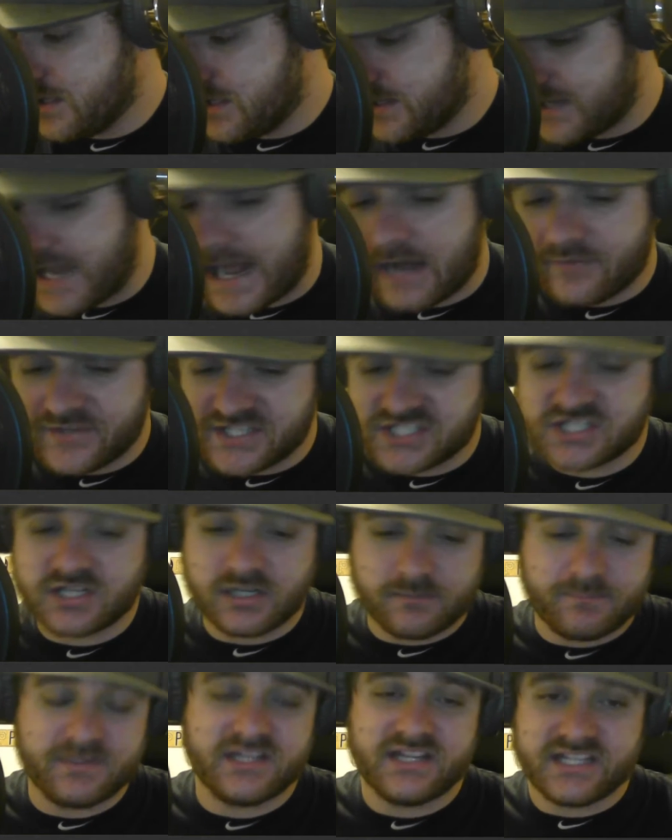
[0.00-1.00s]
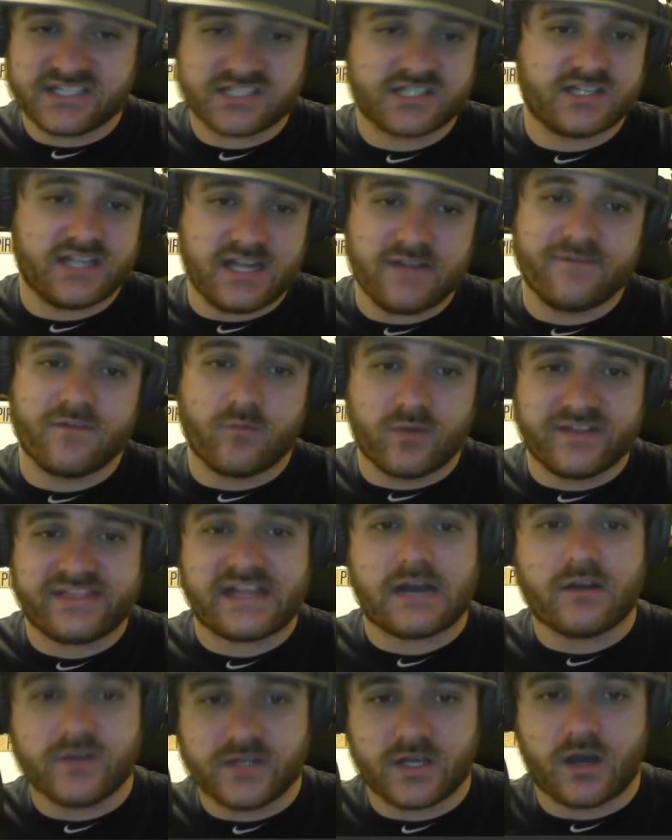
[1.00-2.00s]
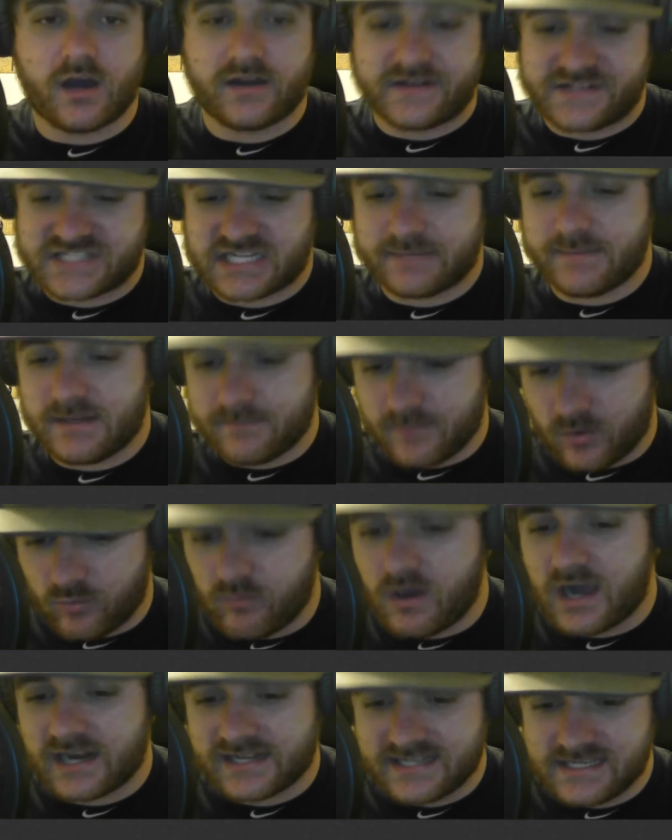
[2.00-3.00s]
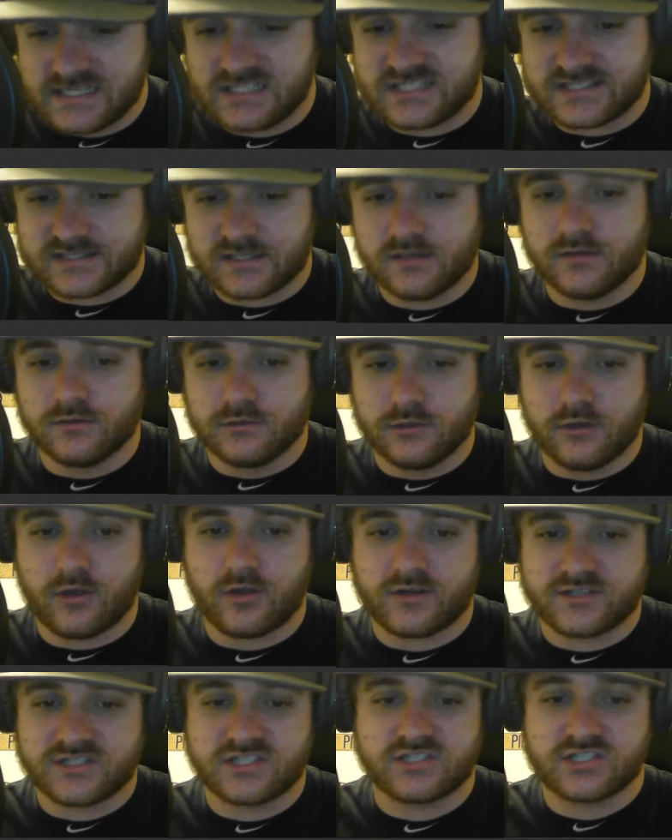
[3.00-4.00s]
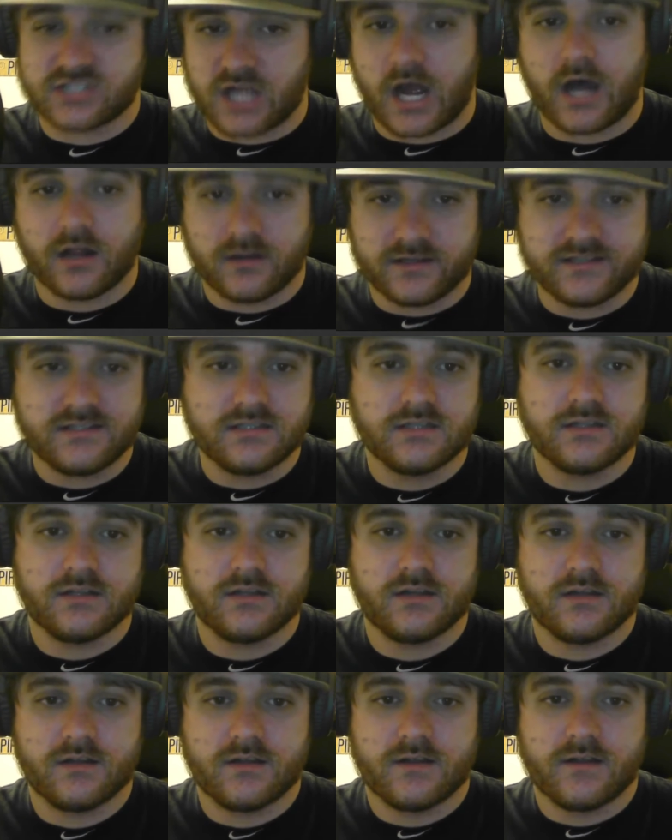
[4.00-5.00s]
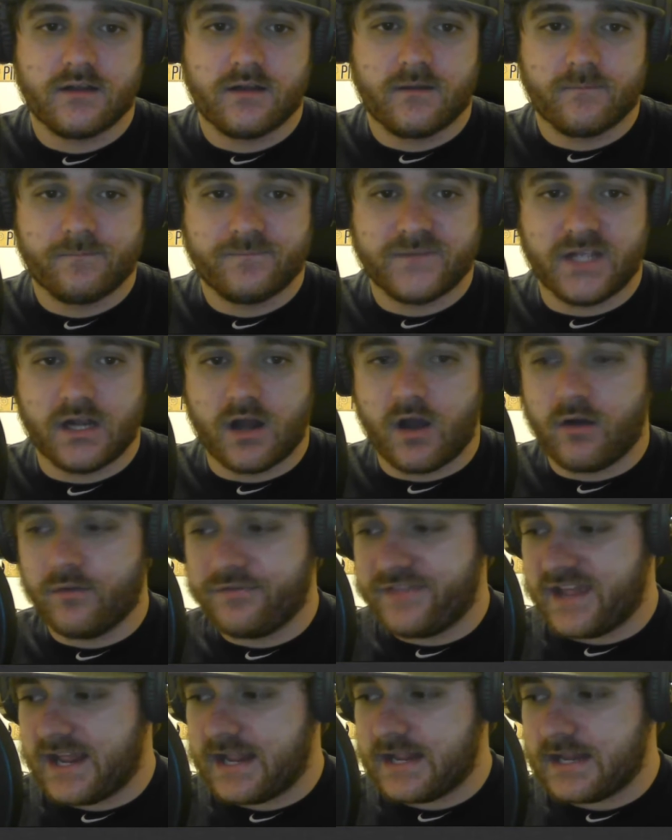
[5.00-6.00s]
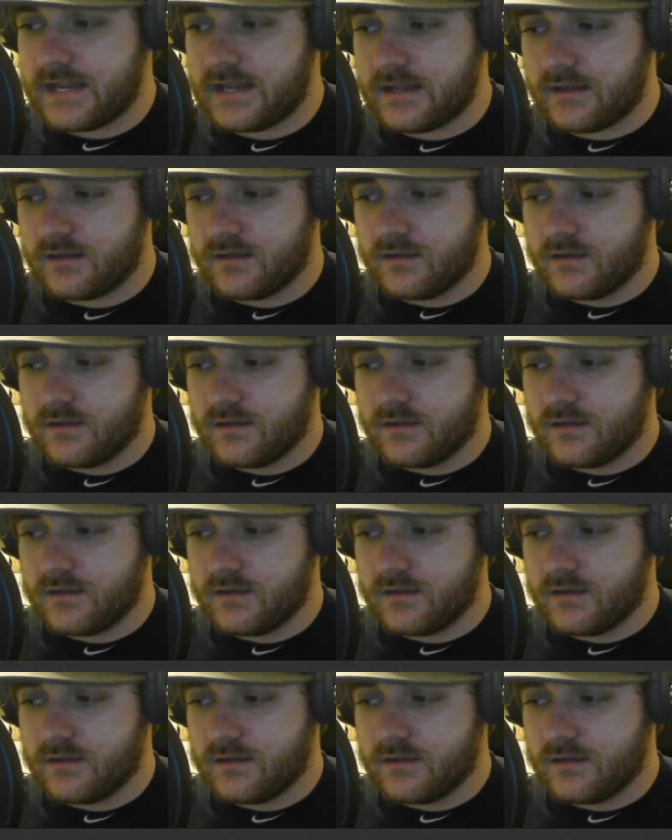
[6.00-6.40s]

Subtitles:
Now, this could be, even without Giannis, I mean, Milwaukee still looked solid. They